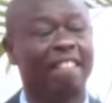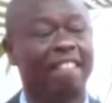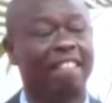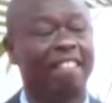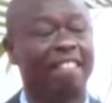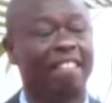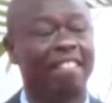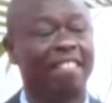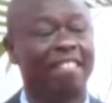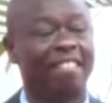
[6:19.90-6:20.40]

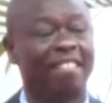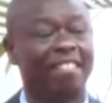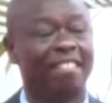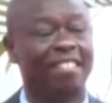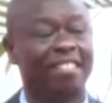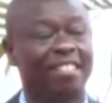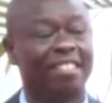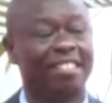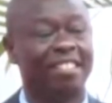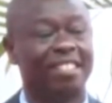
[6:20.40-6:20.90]

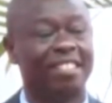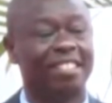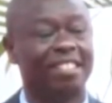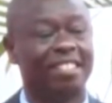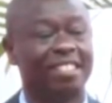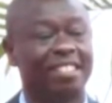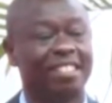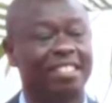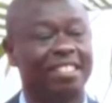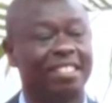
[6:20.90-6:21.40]

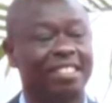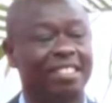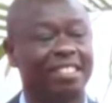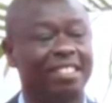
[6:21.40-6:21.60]
Nobody speaks.